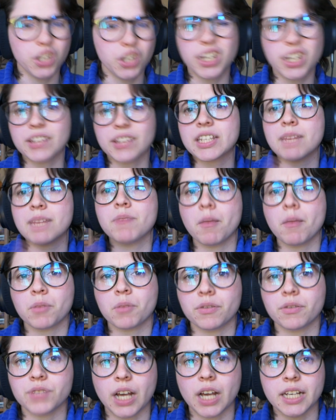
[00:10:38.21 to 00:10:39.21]
You get the same
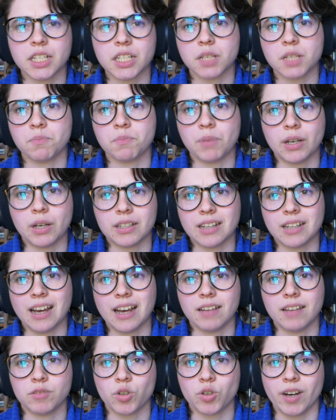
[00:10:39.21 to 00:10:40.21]
number of dice, but
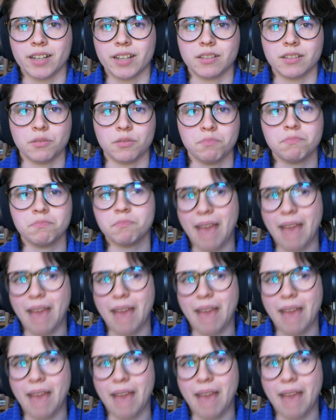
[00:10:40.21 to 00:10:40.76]
I try to